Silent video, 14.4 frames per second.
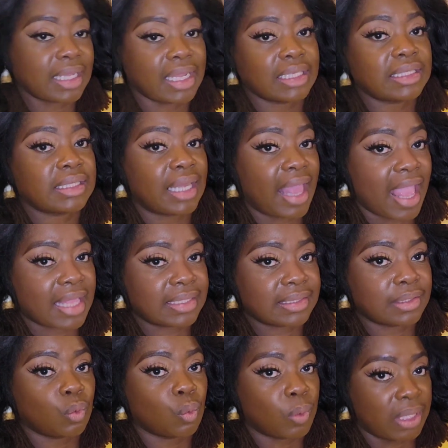things
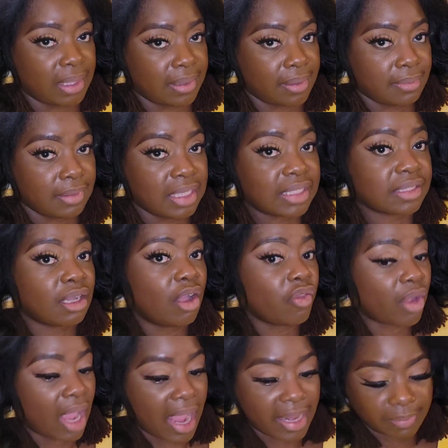last week, these
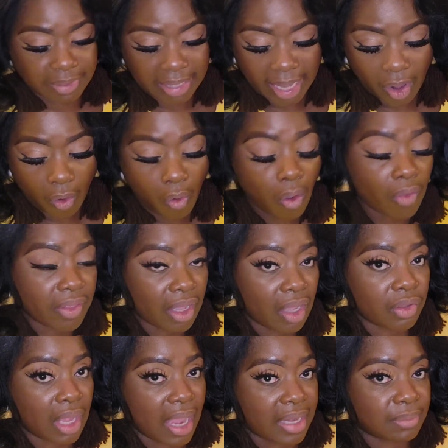other items. I got all the
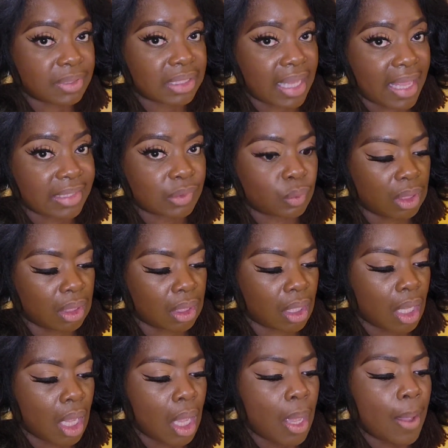other items last week.
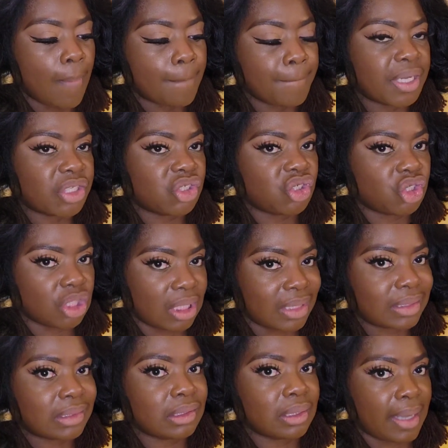But
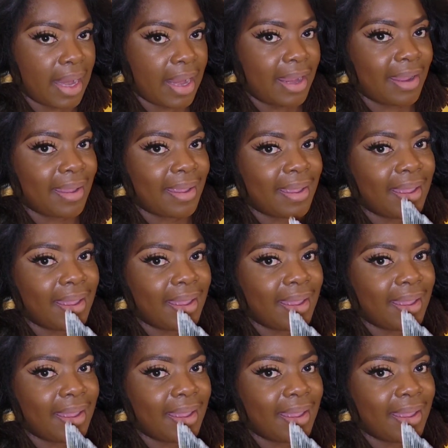just today,